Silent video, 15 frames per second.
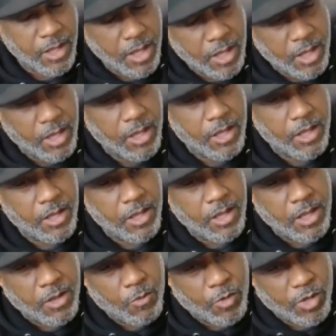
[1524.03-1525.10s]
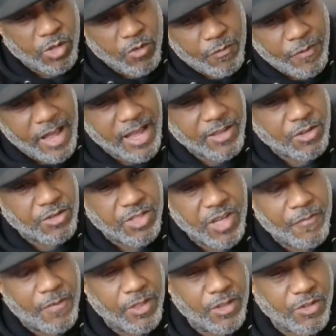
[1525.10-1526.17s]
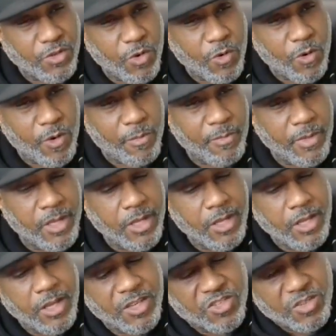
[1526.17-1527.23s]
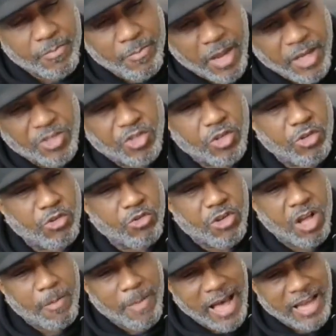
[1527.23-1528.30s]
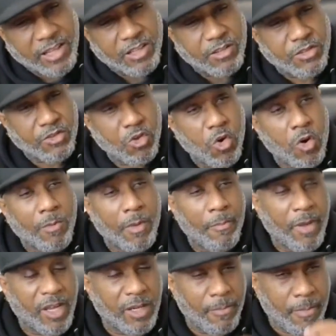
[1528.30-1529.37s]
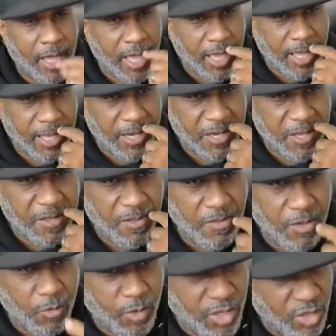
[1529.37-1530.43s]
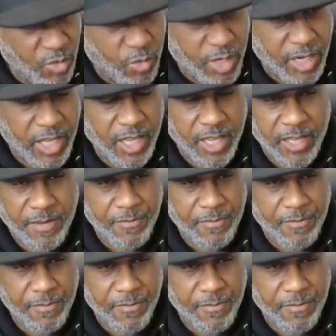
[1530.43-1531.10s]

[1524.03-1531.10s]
it, when you find yourself in the storm, is to make sure you come out of the storm a better man than when you went in.